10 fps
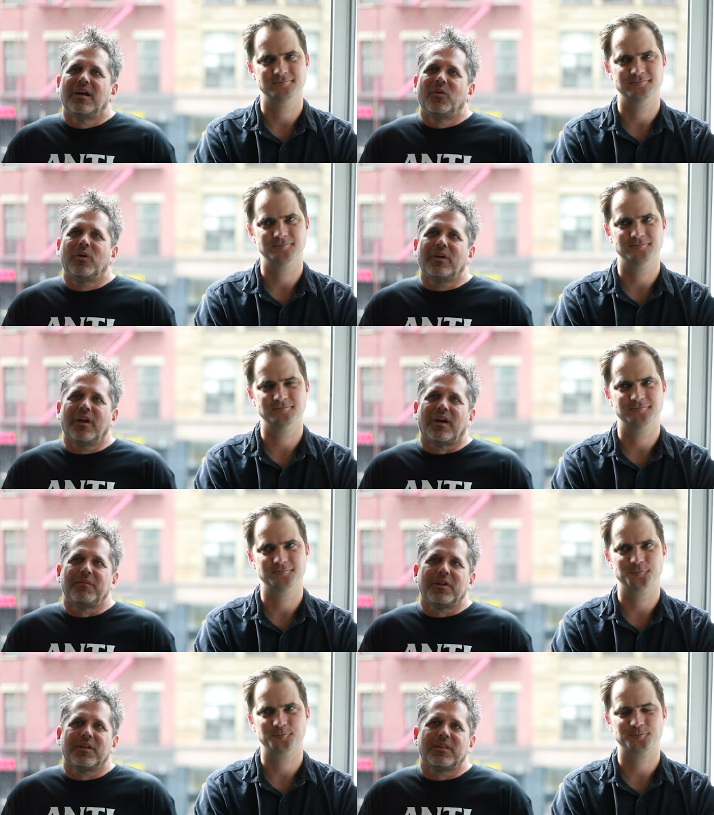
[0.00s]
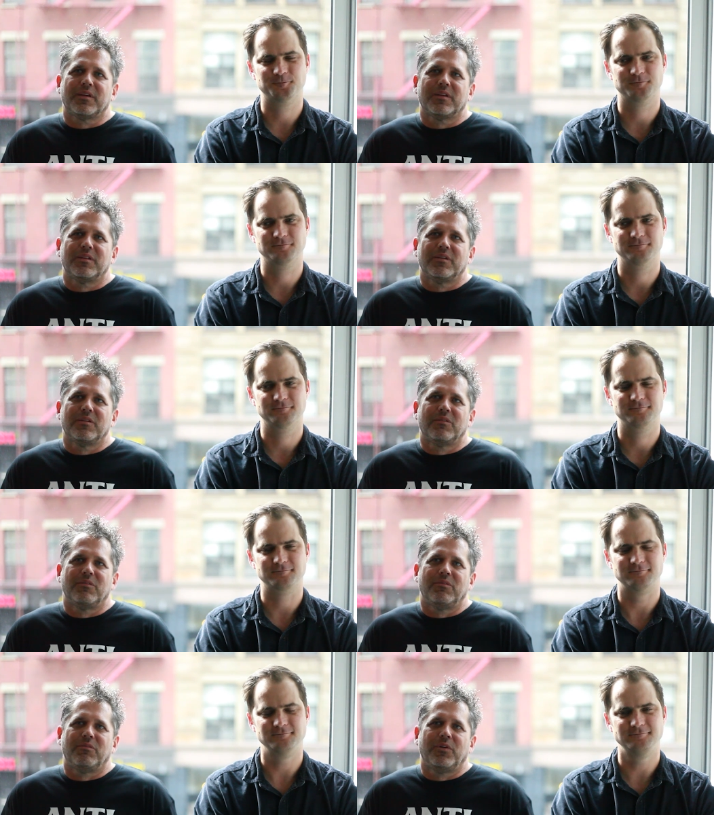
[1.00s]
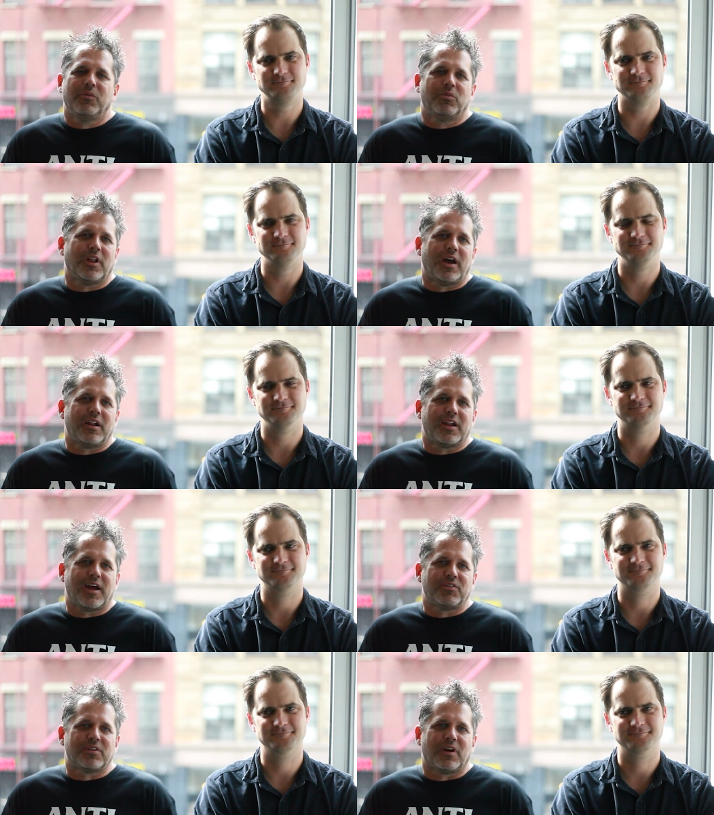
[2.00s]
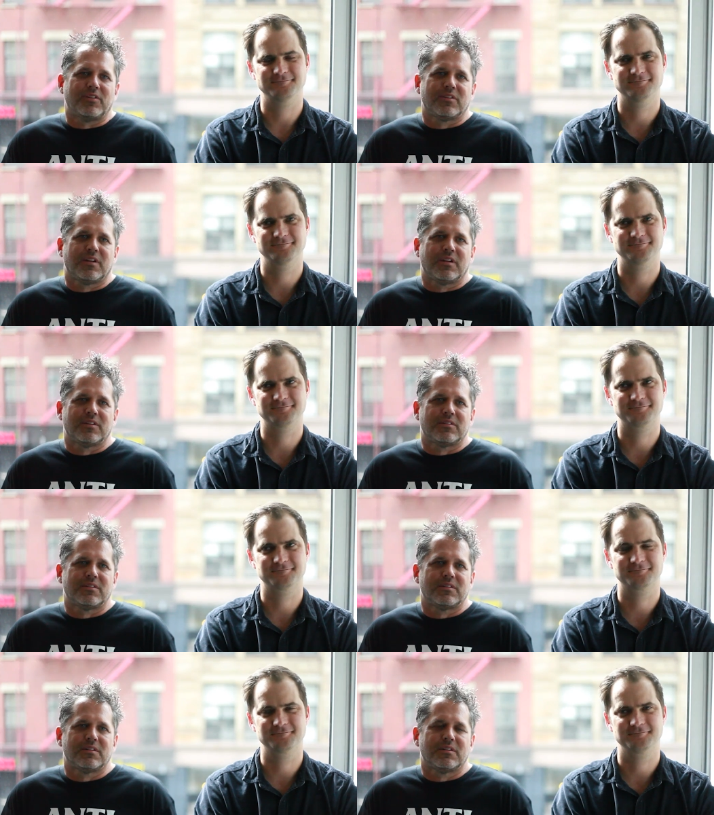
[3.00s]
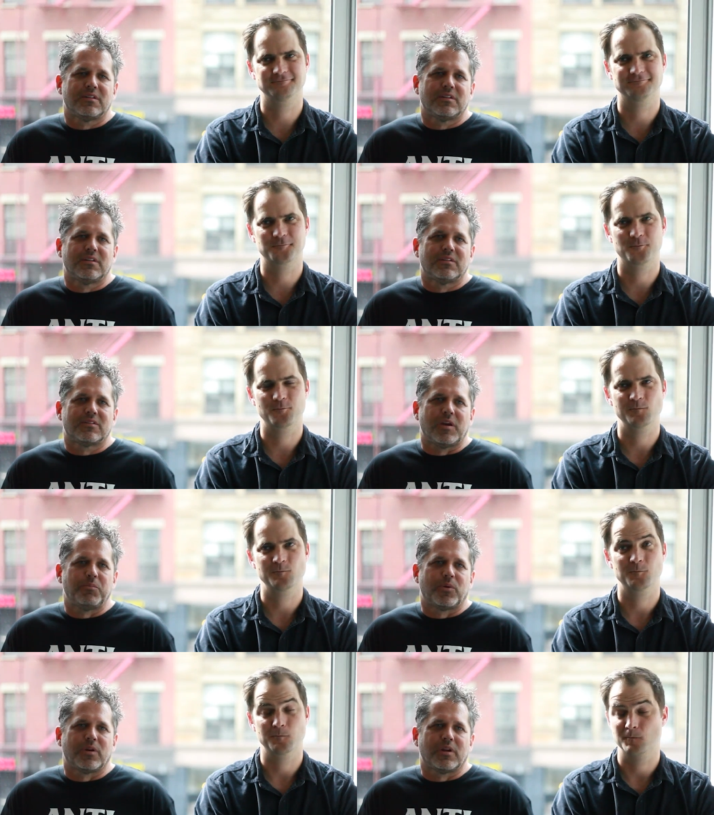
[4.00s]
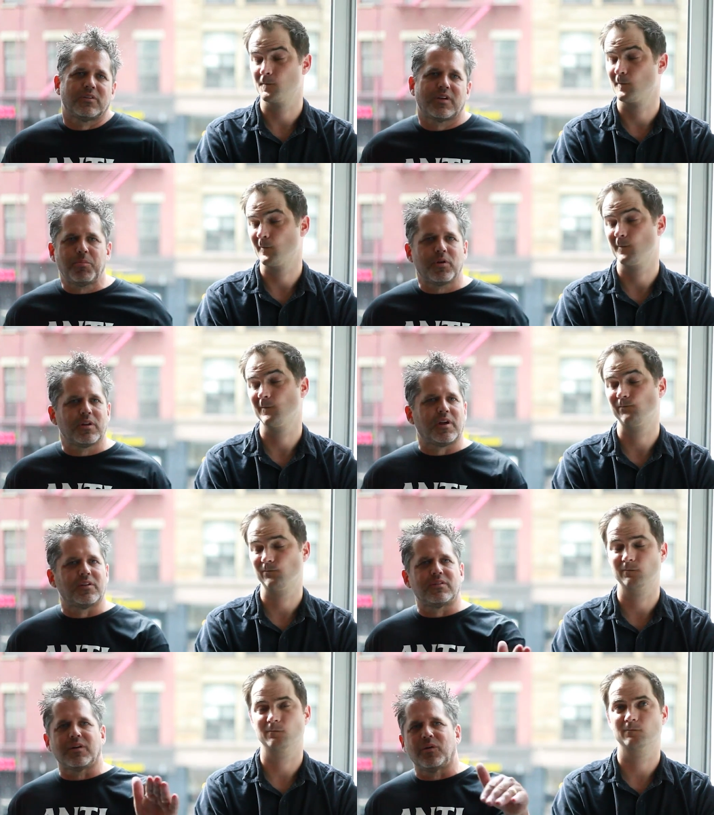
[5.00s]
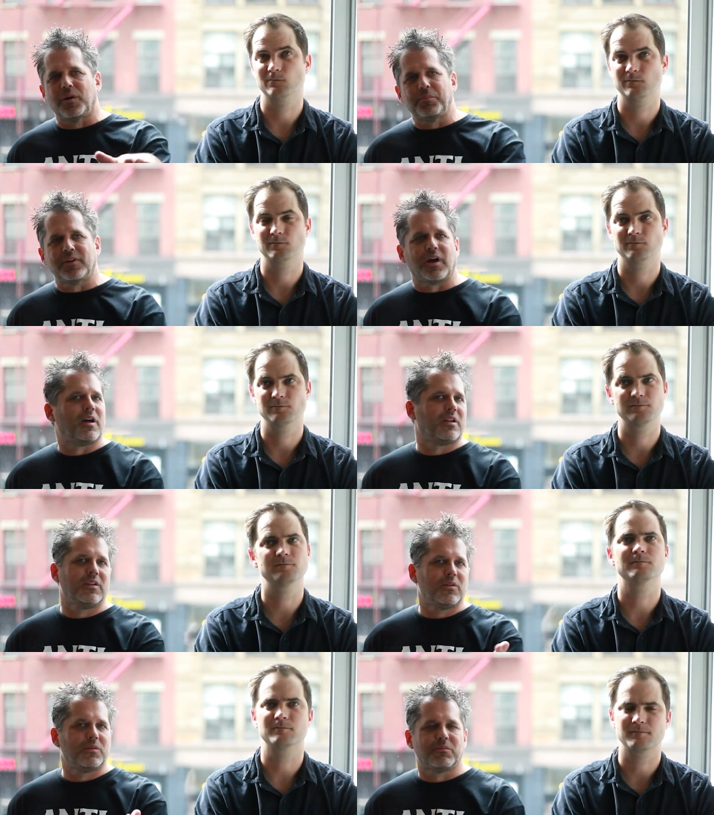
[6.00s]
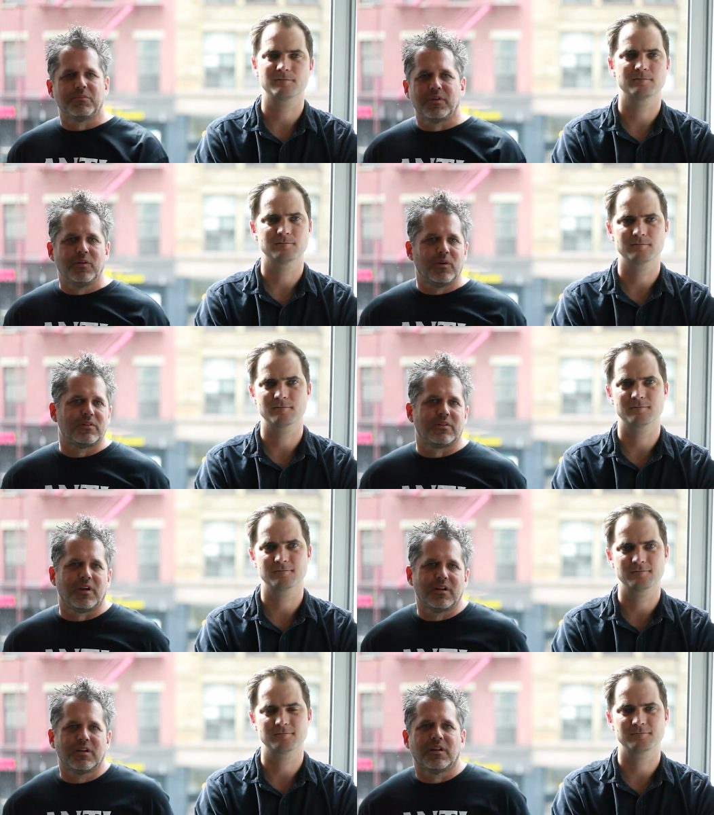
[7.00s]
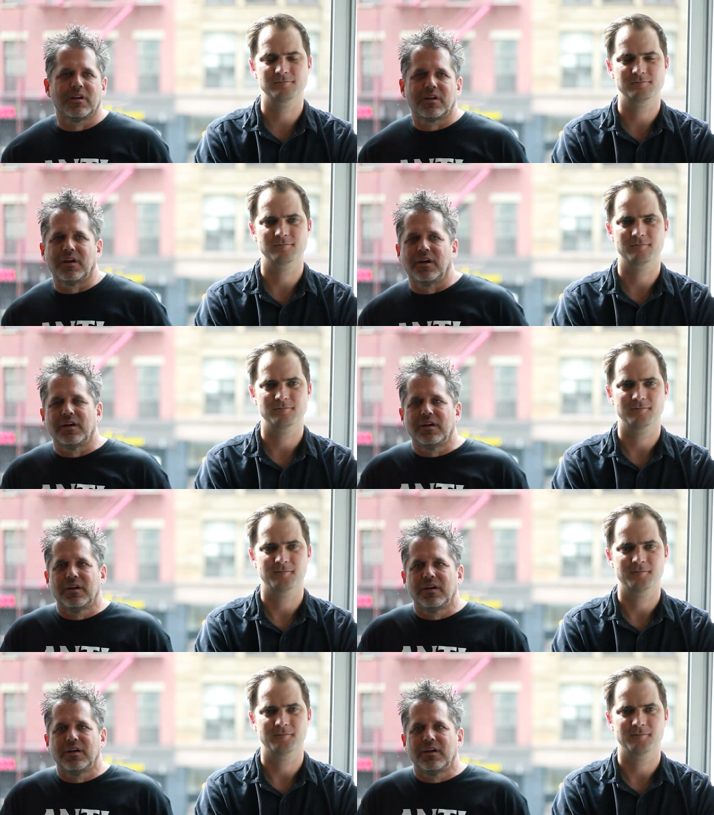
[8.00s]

Speaker 1: Well, yeah, I mean, I think we relied on advertising, and as skateboarding, skateboarding tends to go up and down. You're in, you understand it, like, uh,